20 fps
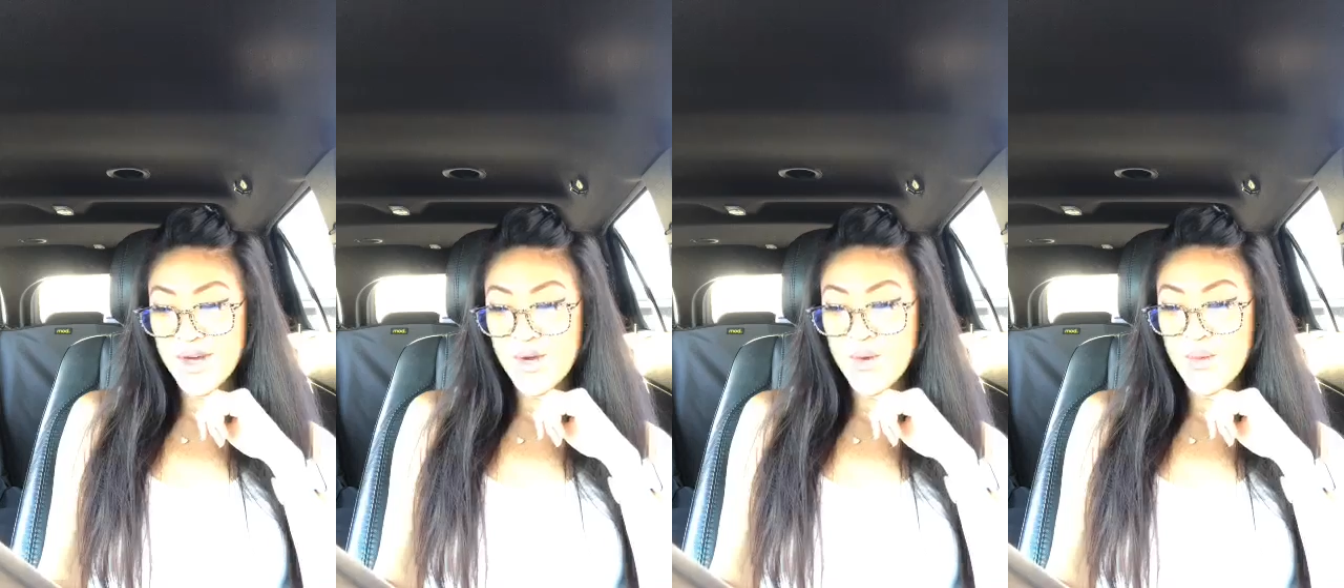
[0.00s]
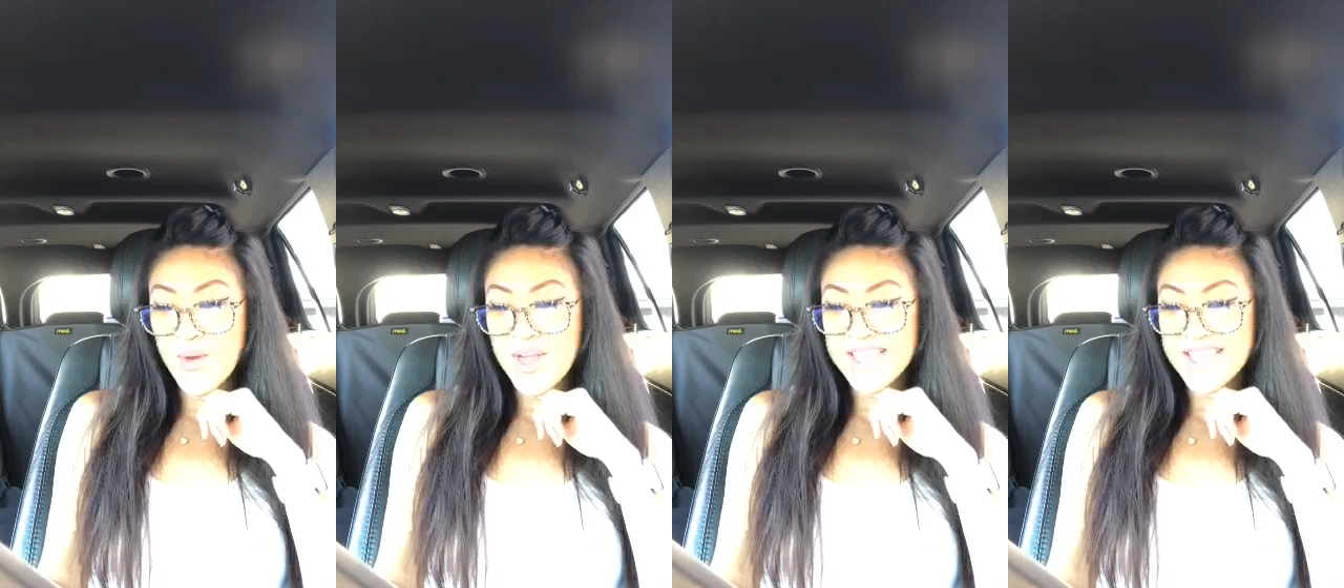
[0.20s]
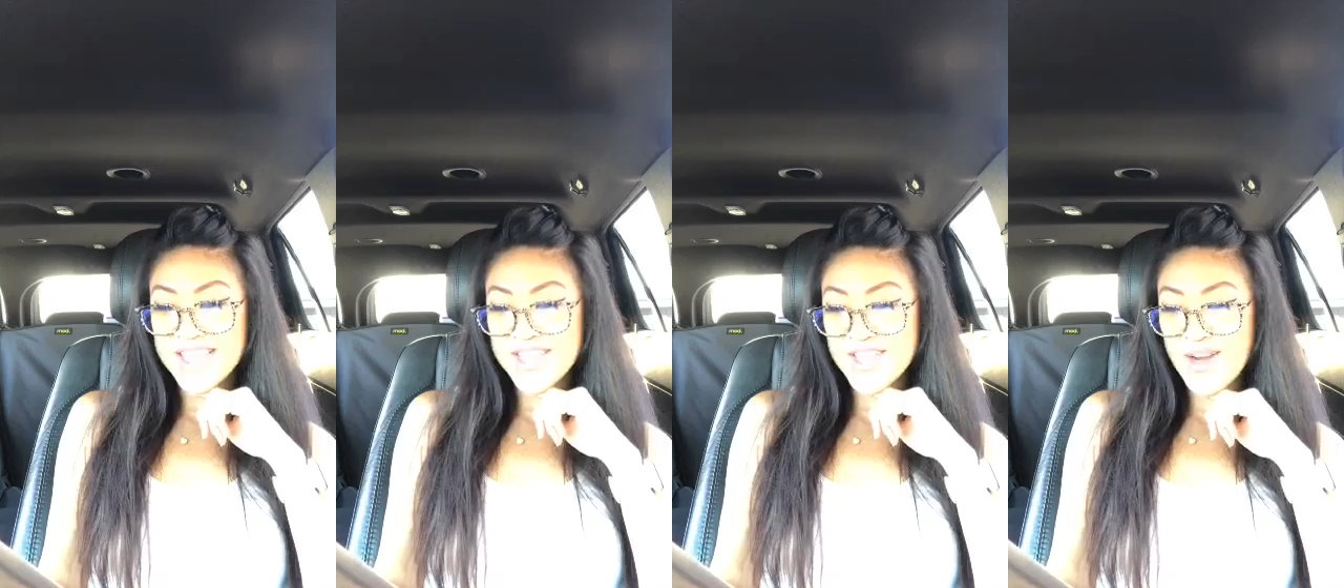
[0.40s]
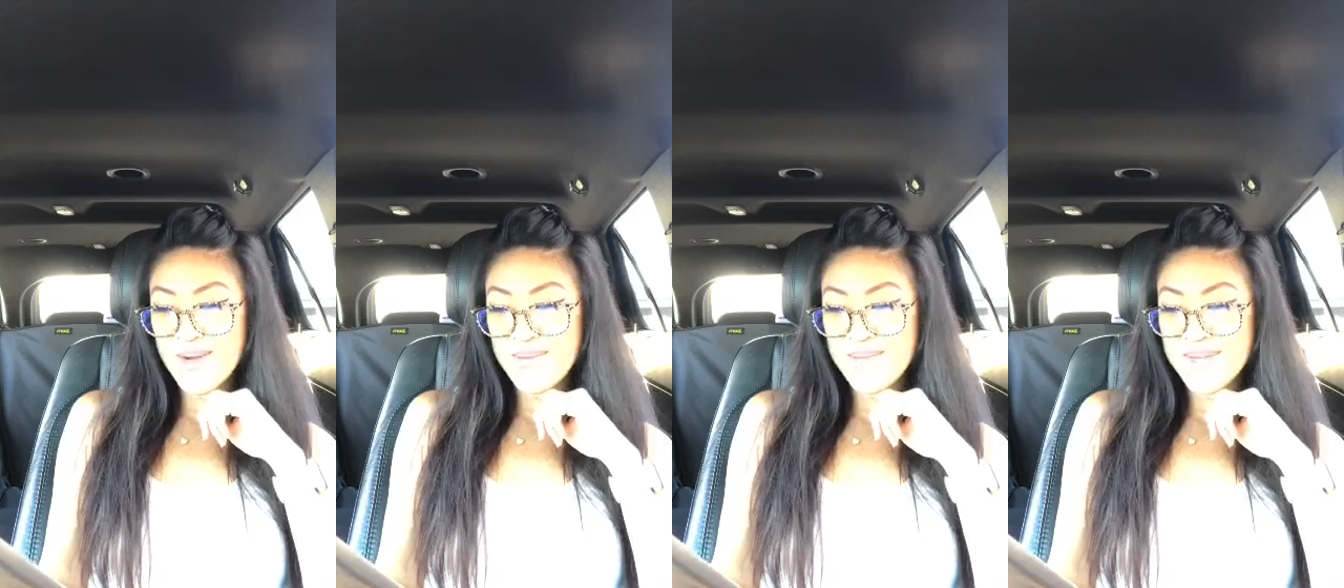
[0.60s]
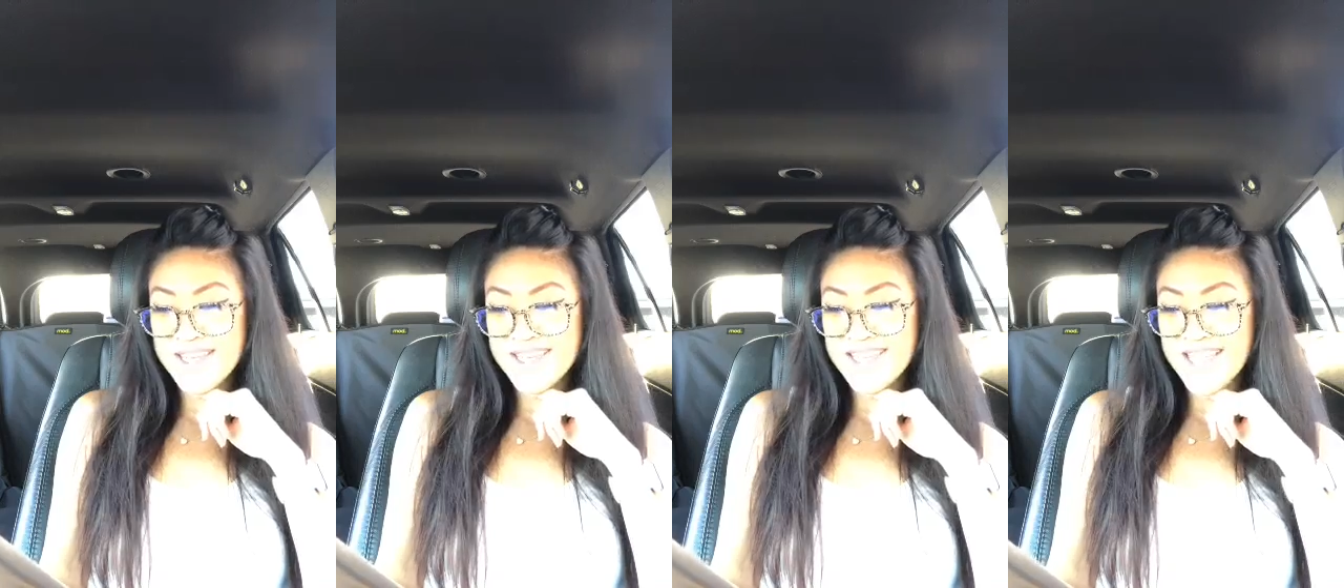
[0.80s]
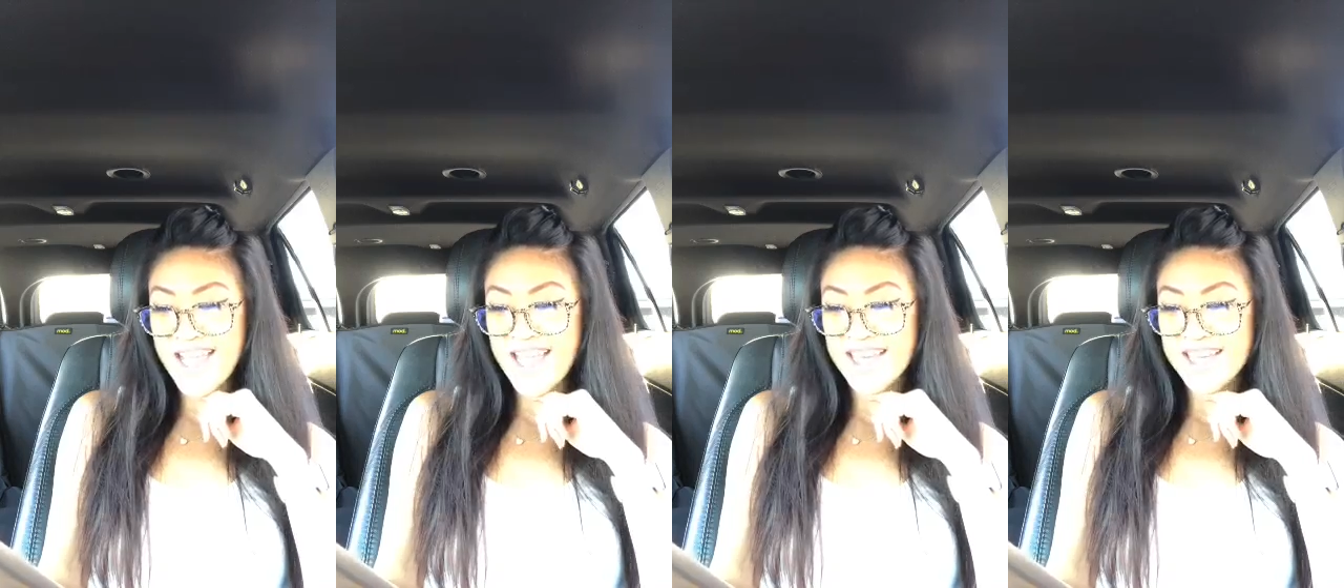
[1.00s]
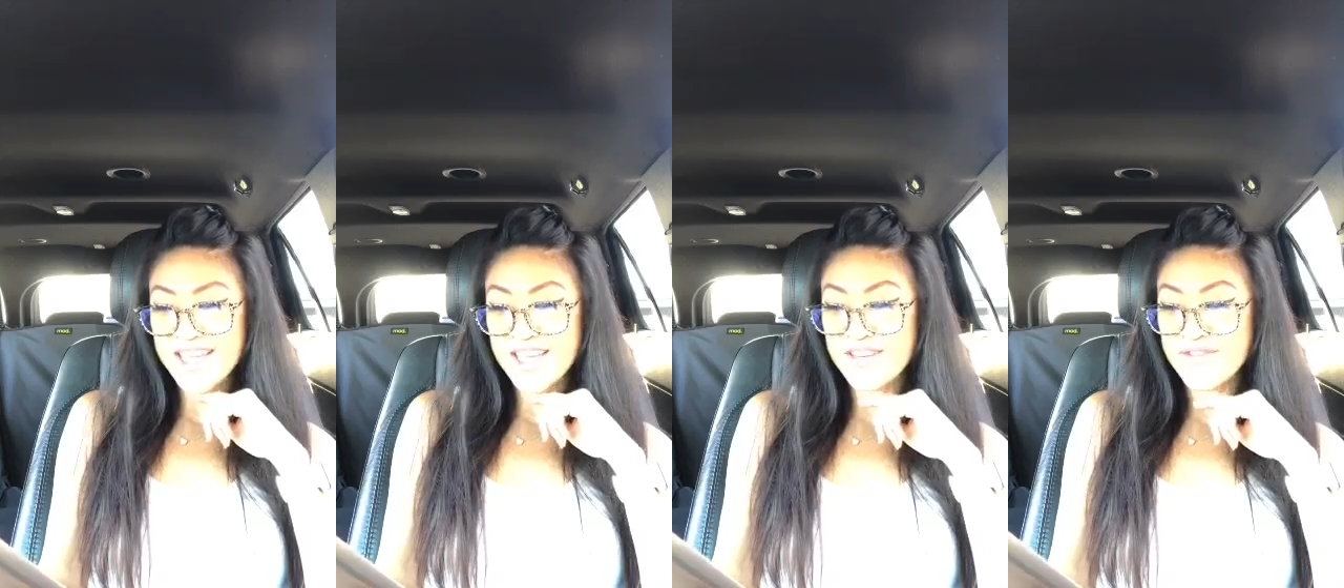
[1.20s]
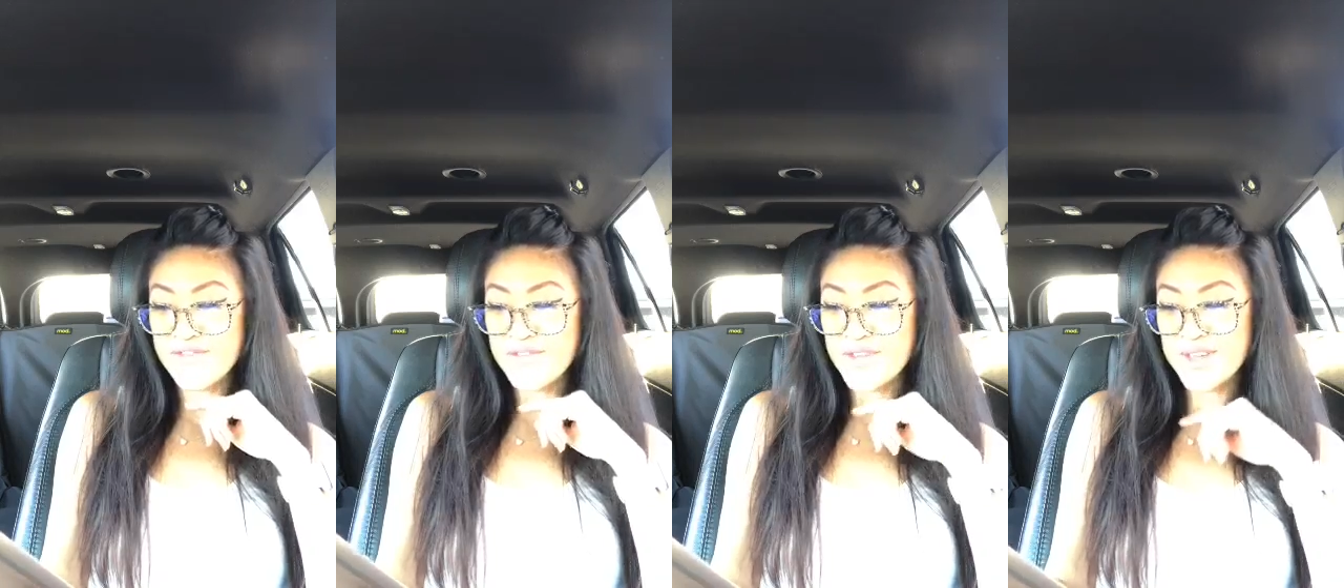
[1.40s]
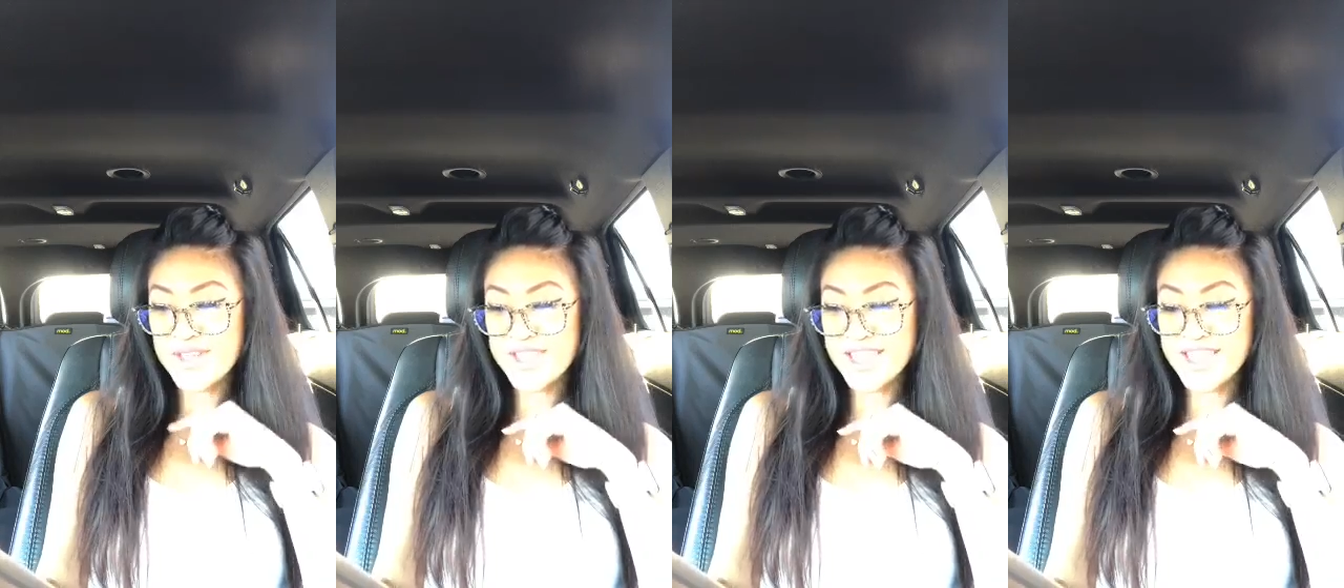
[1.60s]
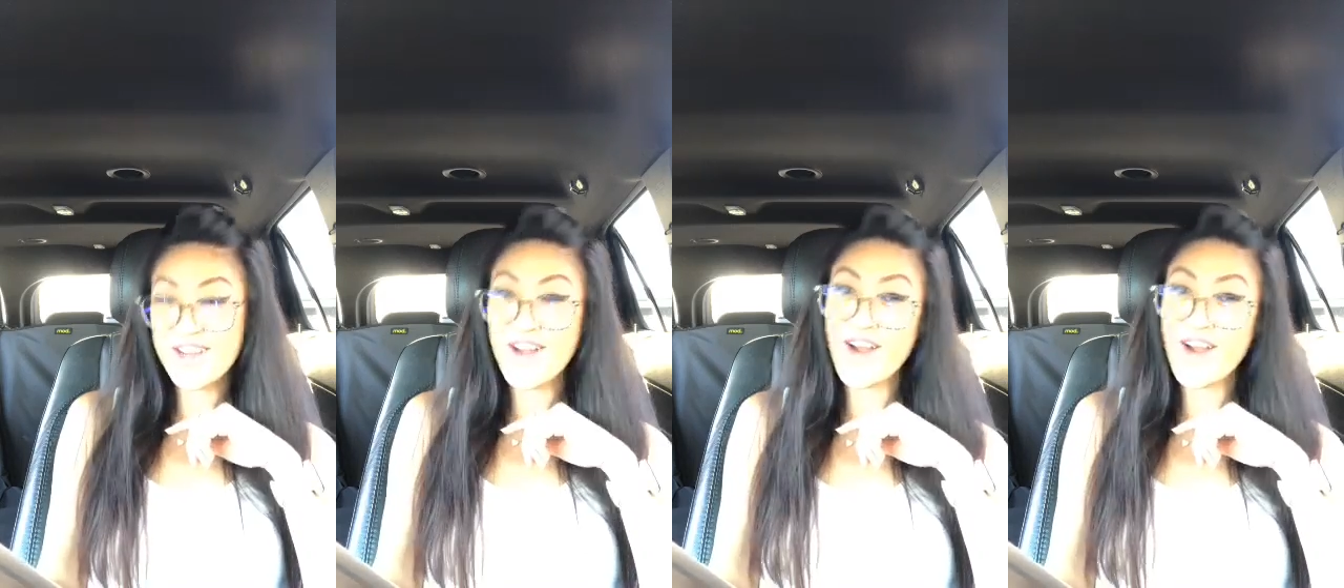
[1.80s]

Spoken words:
are quite determined, and confusion